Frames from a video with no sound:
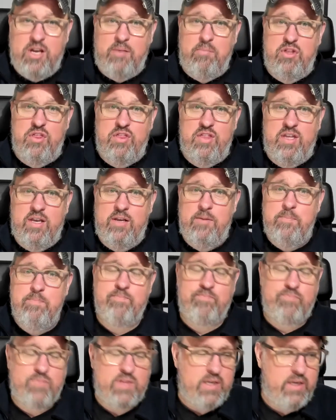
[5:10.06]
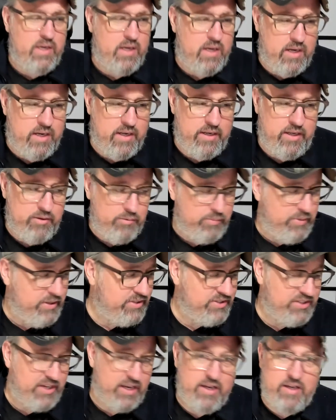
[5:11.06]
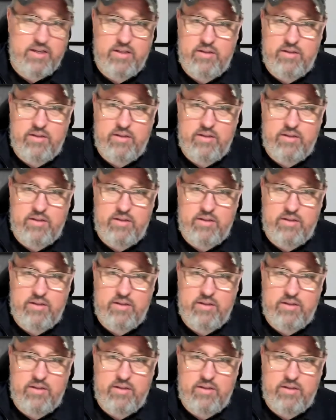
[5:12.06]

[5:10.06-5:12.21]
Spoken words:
a thing, it'll be exciting.